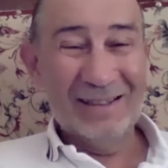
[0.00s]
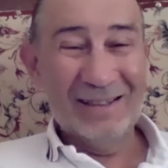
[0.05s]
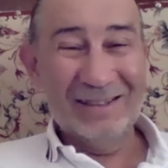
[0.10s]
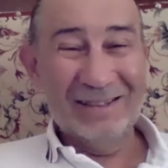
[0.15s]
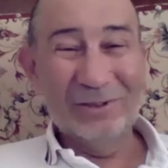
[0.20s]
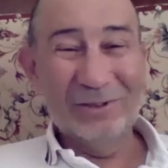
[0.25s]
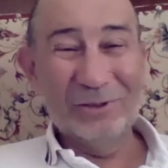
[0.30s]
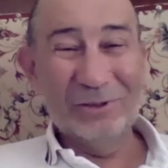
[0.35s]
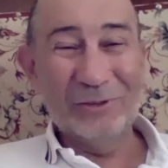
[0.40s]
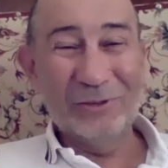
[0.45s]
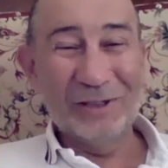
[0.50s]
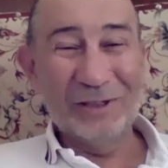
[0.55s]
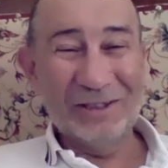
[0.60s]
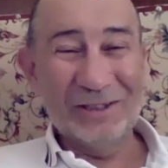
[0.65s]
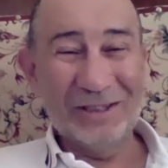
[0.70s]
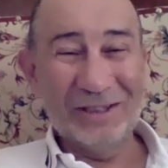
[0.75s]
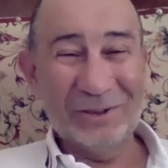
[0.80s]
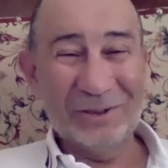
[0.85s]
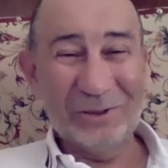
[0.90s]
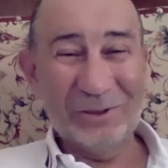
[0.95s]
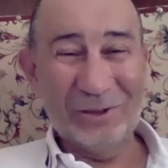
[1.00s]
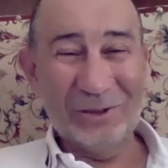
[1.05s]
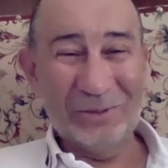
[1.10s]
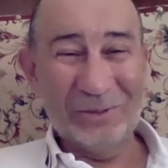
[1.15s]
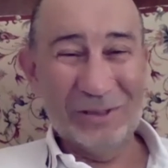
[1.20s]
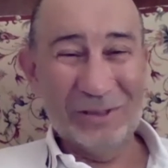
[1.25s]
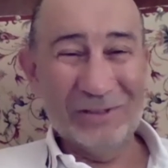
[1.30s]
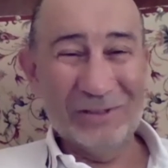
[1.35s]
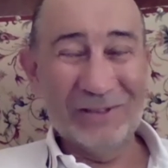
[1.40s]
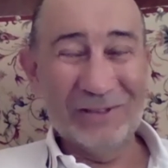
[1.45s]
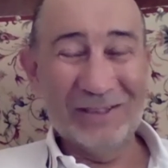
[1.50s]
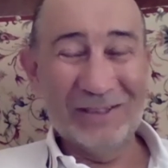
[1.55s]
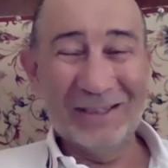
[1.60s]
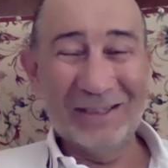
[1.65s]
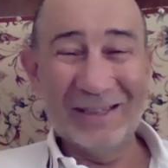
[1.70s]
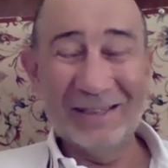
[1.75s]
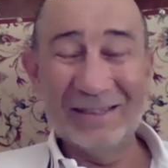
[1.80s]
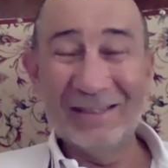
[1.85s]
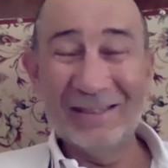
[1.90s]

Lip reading: not very heroic, but we had